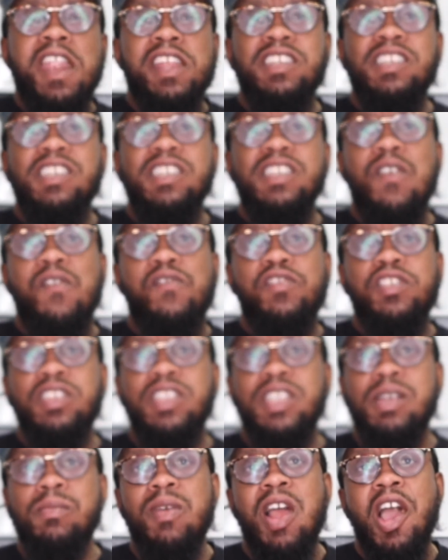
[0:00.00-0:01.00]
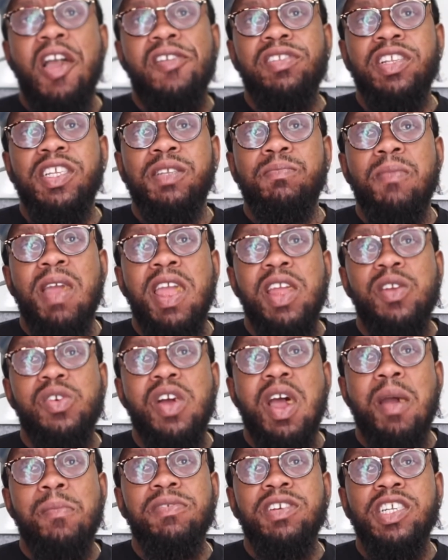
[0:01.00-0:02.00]
This is the first time I'm having these mango
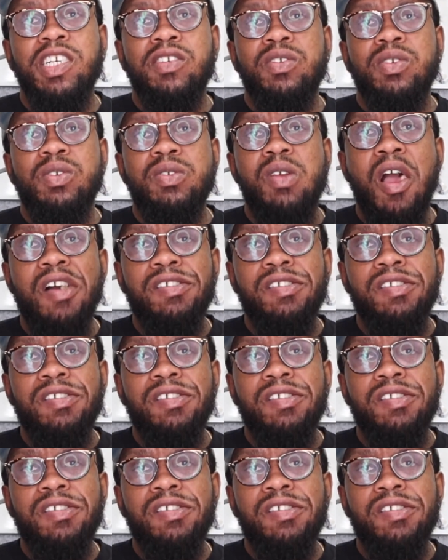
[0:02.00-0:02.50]
habanero.